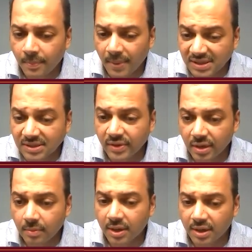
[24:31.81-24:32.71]
passenger
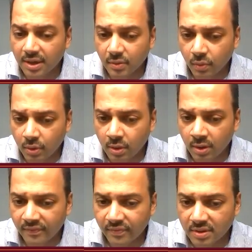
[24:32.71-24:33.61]
vehicle market in the world
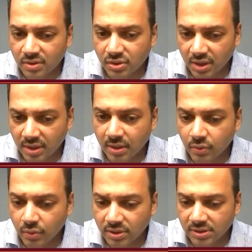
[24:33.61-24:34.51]
after China,
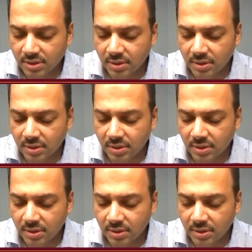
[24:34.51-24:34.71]
US,